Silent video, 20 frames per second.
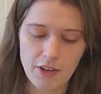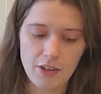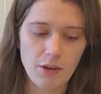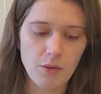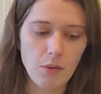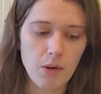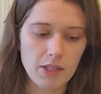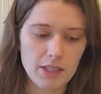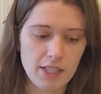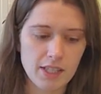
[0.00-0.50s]
going
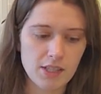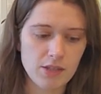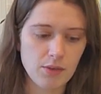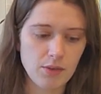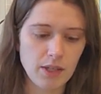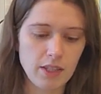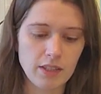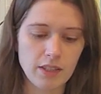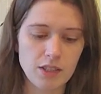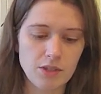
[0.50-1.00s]
to want this
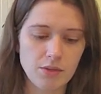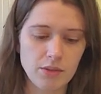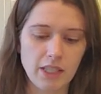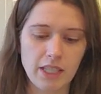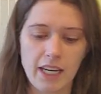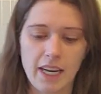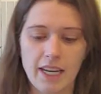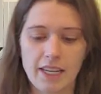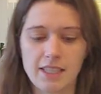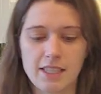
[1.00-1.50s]
soil, it's really
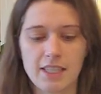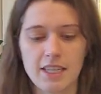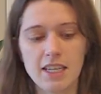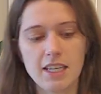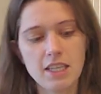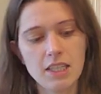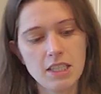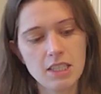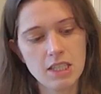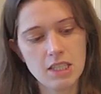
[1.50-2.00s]

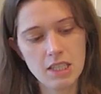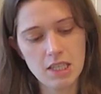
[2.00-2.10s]
nasty.